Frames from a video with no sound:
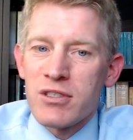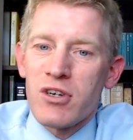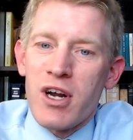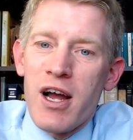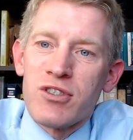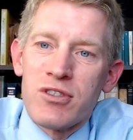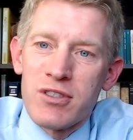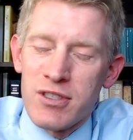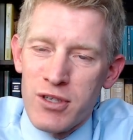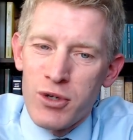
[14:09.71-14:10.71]
their
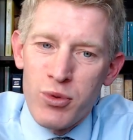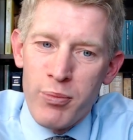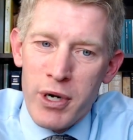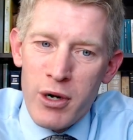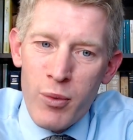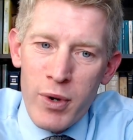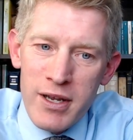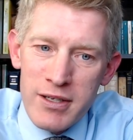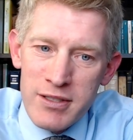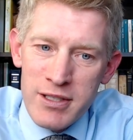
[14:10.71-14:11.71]
conscience is also bearing
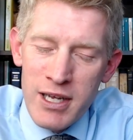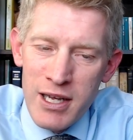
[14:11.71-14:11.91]
witness.